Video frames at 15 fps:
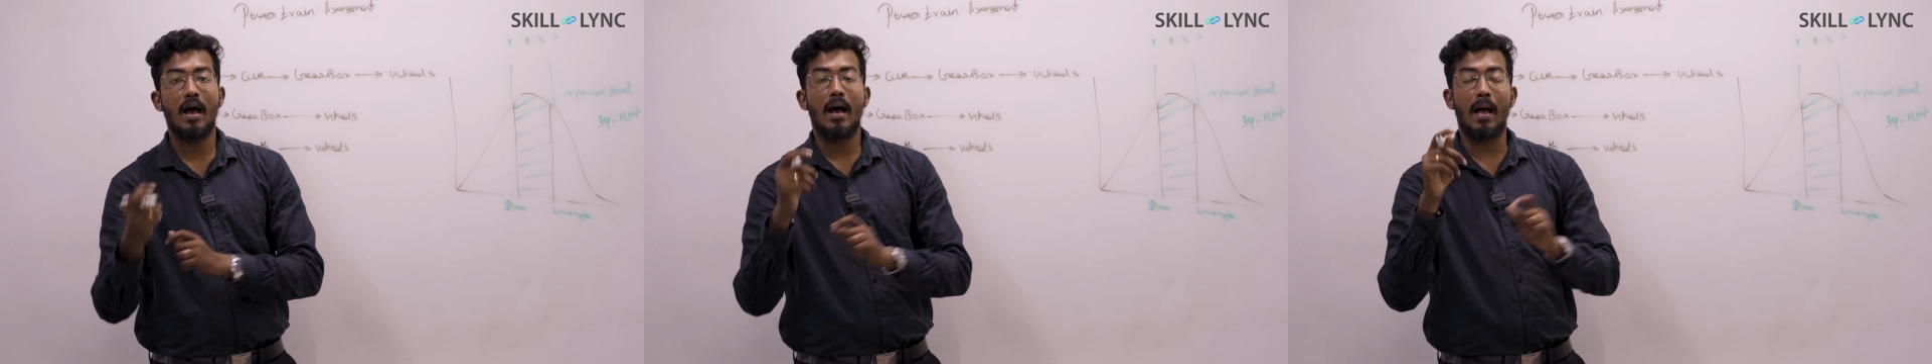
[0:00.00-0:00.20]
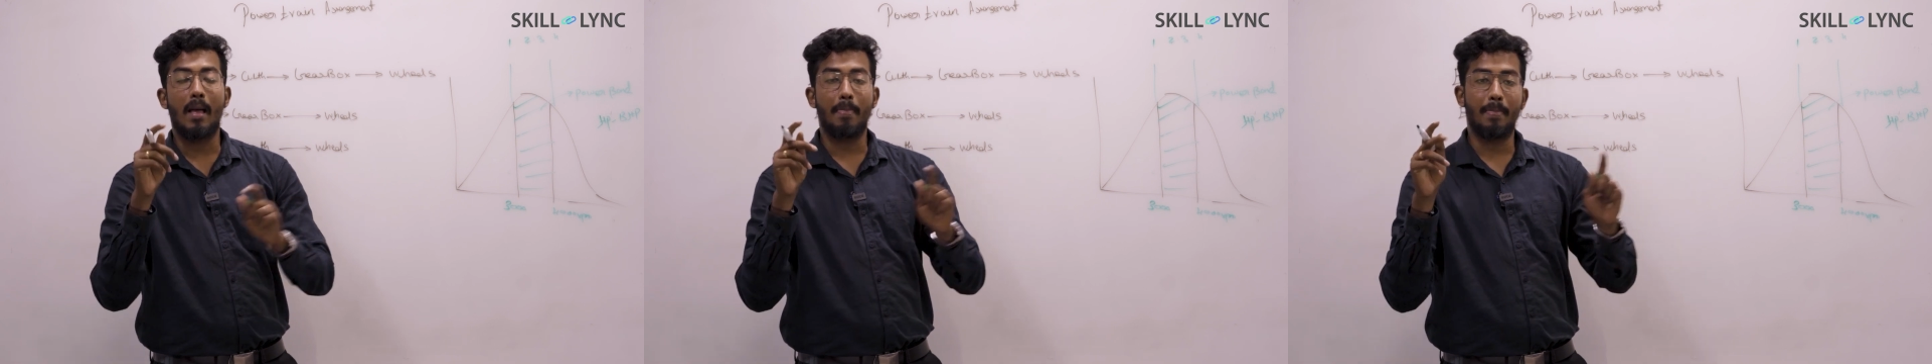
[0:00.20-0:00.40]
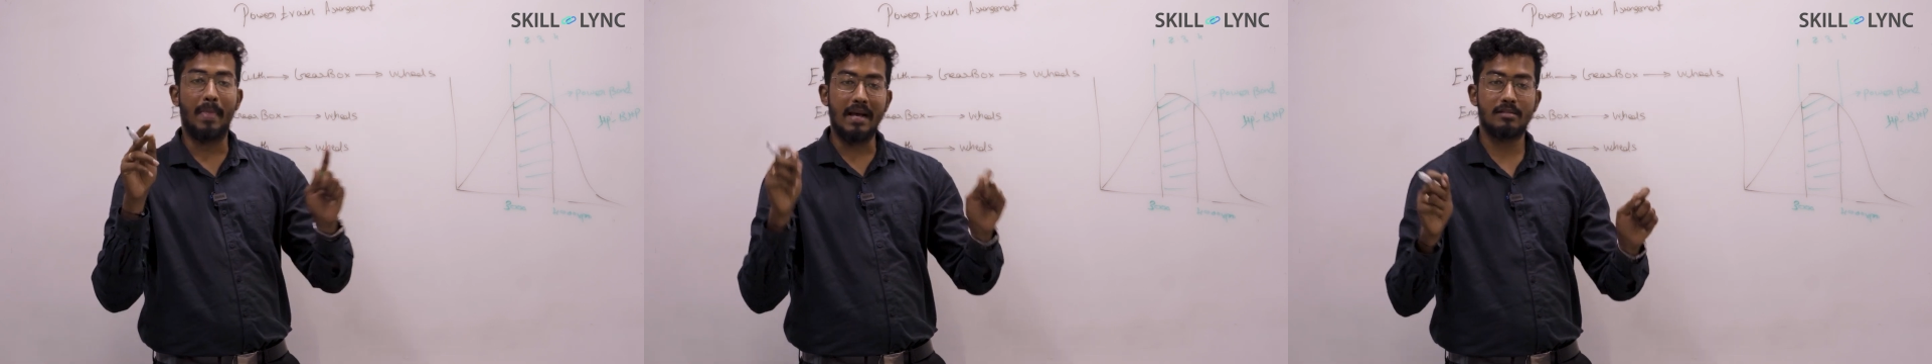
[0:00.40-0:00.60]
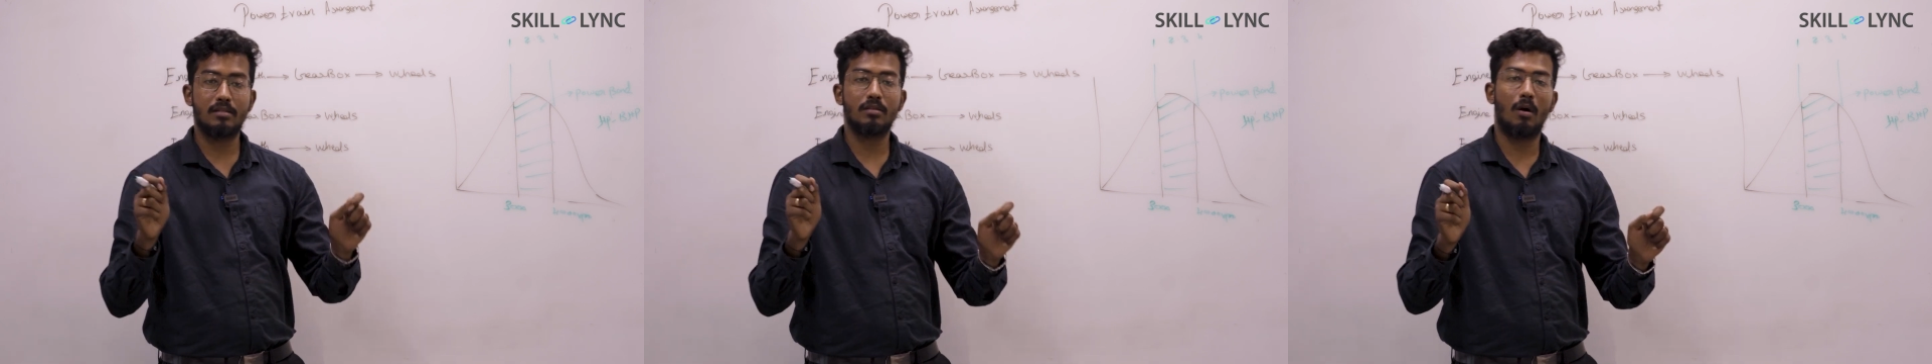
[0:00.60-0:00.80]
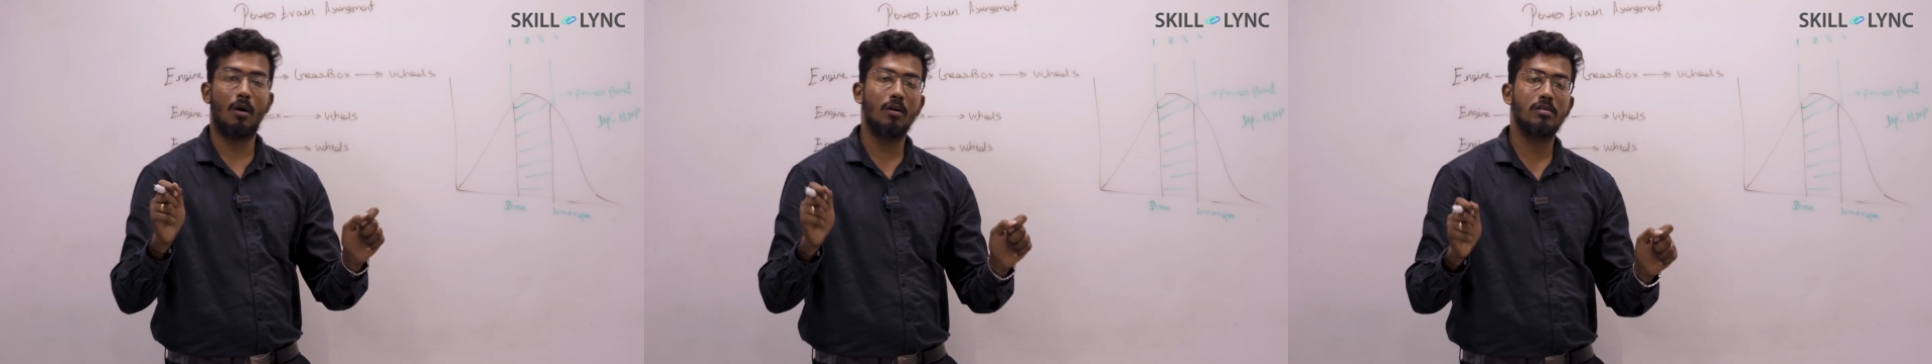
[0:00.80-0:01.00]
And
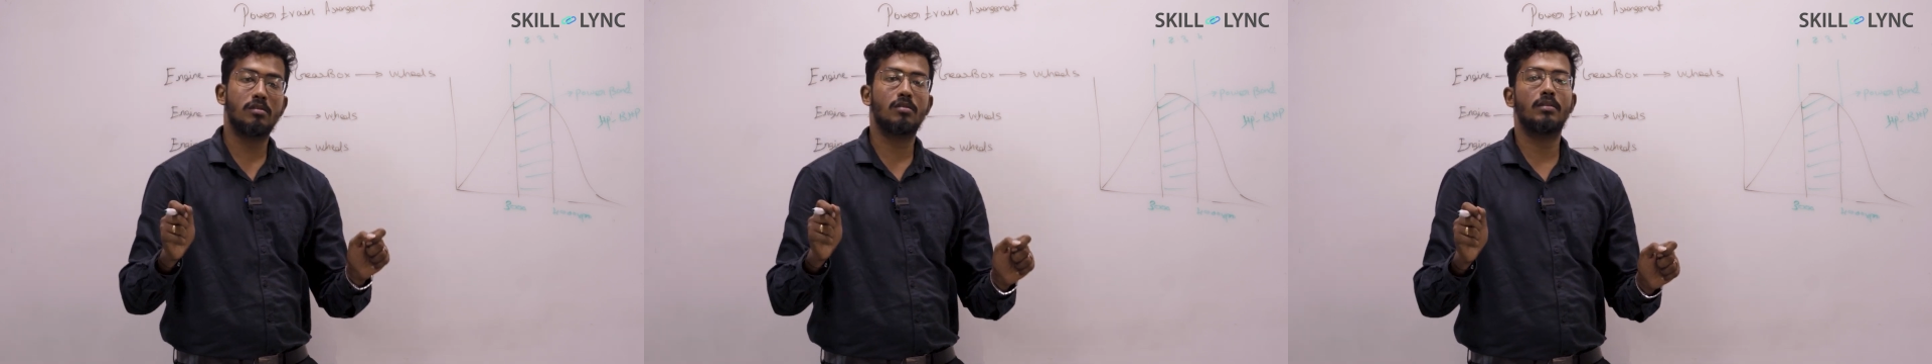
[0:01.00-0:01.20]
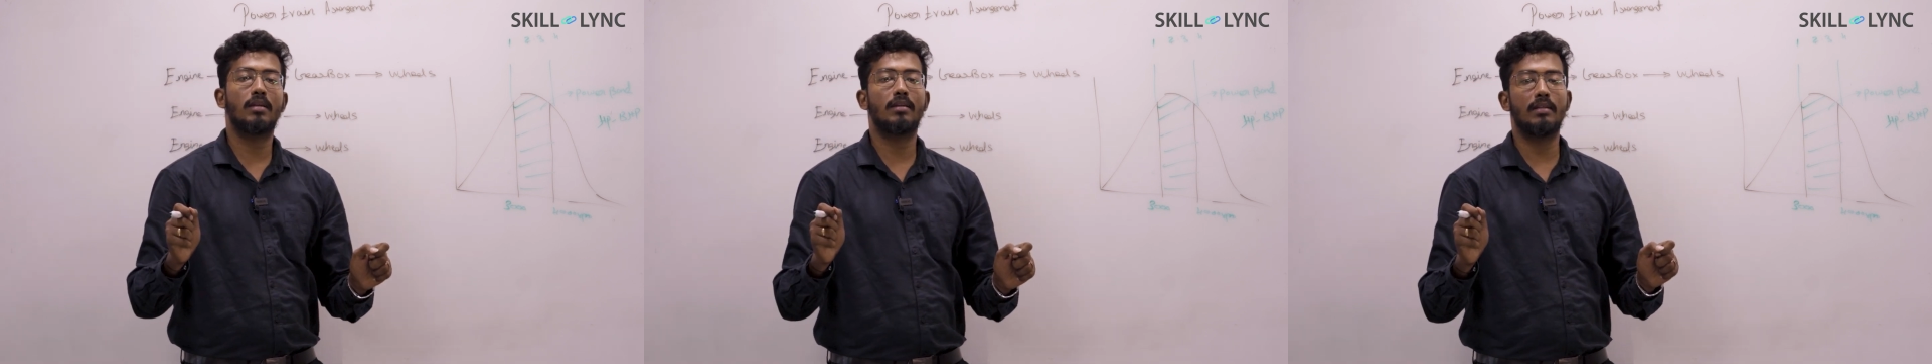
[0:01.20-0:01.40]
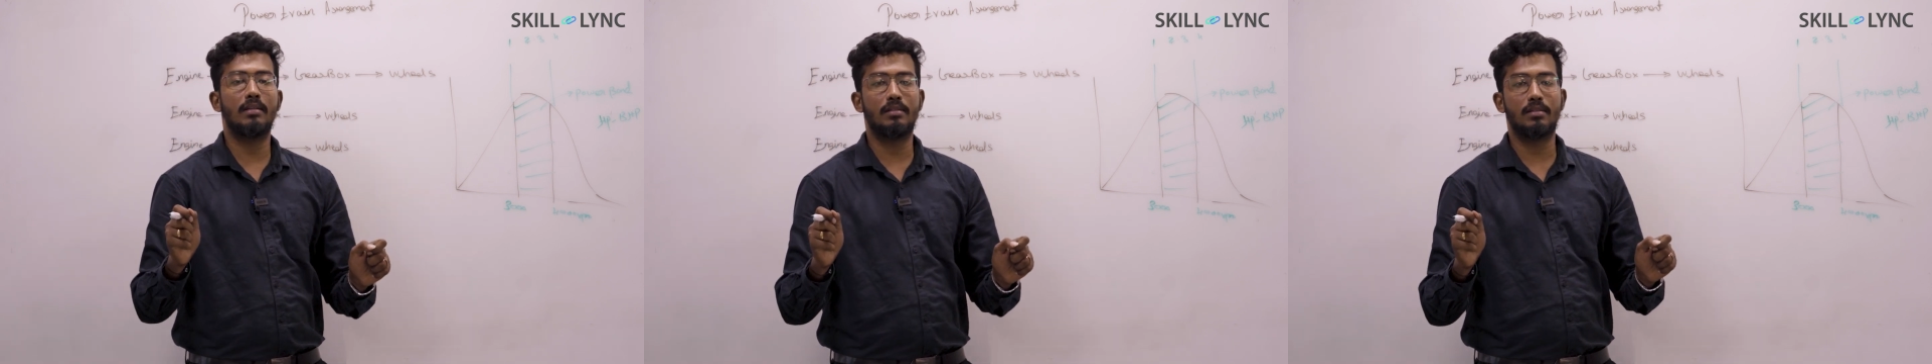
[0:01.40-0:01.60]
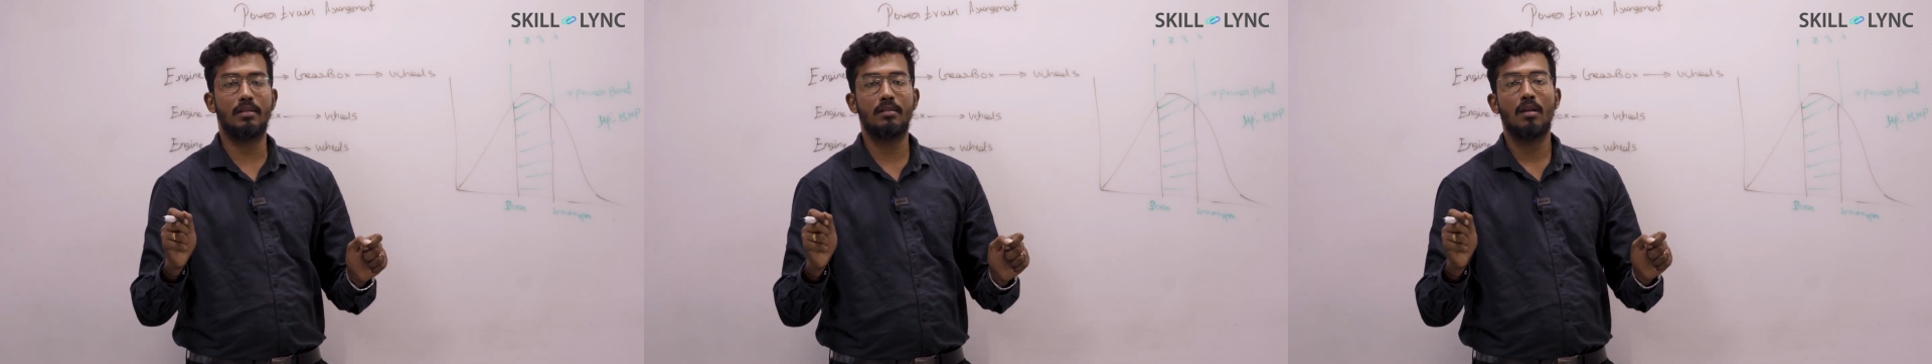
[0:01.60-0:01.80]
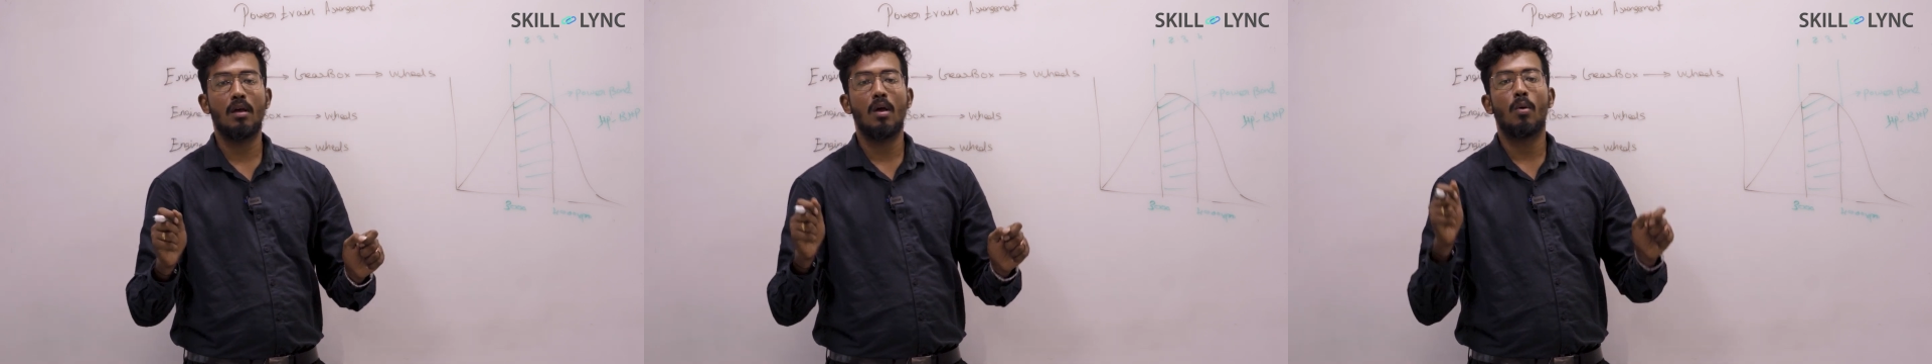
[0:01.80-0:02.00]
that's also the reason